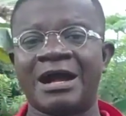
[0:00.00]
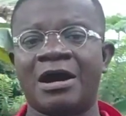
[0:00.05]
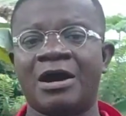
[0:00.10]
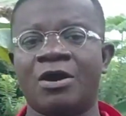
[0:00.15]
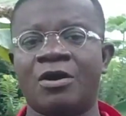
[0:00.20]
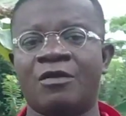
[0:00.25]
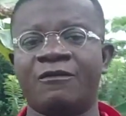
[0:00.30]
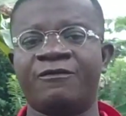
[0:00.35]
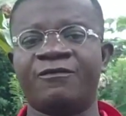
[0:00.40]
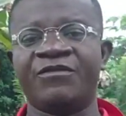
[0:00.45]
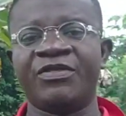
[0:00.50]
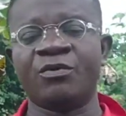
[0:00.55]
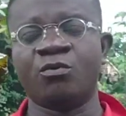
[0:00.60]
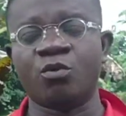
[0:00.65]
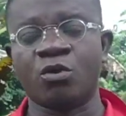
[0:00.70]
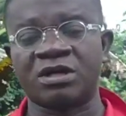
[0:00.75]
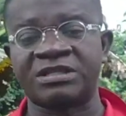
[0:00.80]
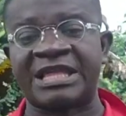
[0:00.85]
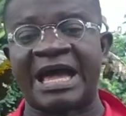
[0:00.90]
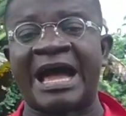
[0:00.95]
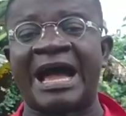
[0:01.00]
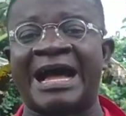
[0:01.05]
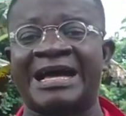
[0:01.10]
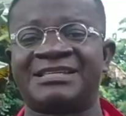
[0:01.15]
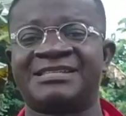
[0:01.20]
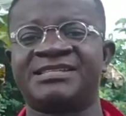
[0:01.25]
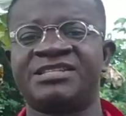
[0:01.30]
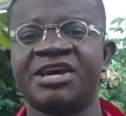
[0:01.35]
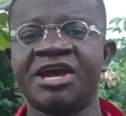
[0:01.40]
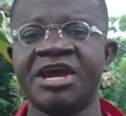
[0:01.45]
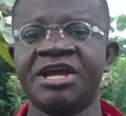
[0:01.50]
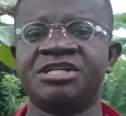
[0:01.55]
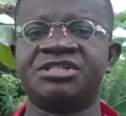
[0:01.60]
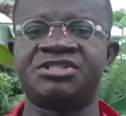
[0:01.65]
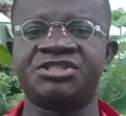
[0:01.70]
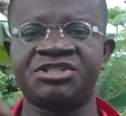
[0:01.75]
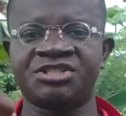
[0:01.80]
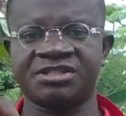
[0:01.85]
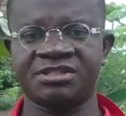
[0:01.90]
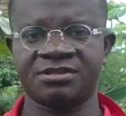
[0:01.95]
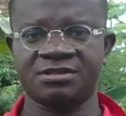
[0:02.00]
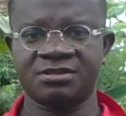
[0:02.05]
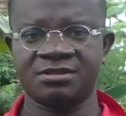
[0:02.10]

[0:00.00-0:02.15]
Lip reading: of the water has changed.